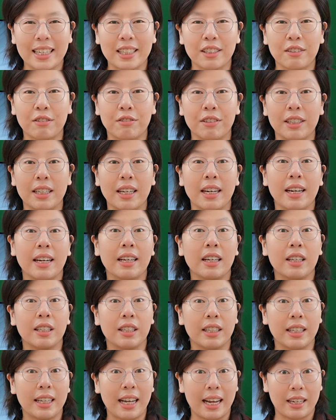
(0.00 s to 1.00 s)
can create
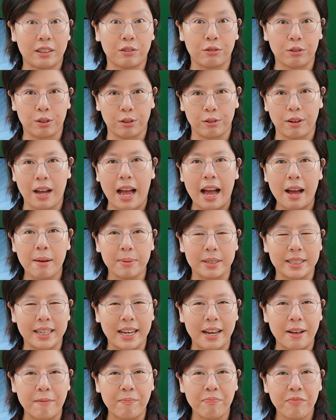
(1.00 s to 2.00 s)
a natural
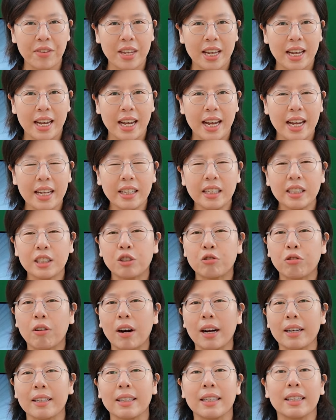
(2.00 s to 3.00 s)
habitat and
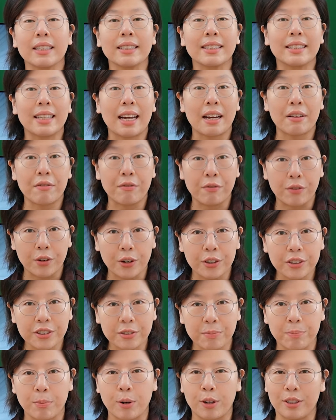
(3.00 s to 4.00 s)
attracting
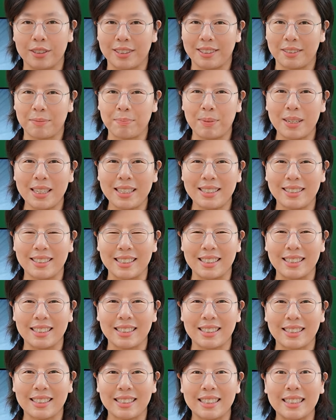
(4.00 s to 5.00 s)
diverse bird
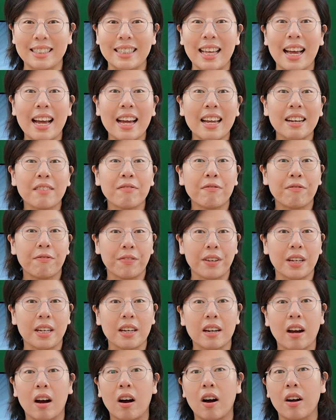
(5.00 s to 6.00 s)
species that
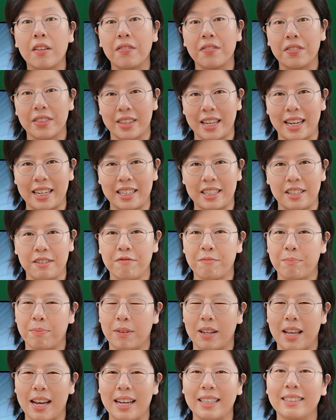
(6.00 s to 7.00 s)
feed on
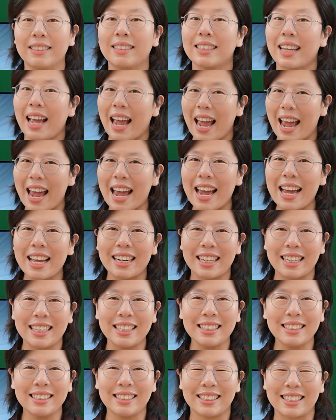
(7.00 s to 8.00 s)
native plants and
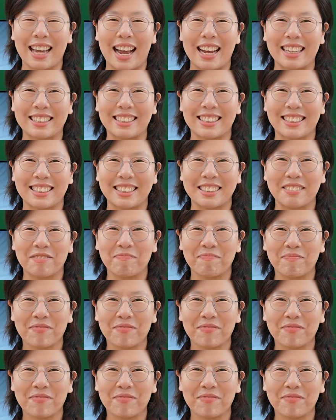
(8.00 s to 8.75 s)
insects.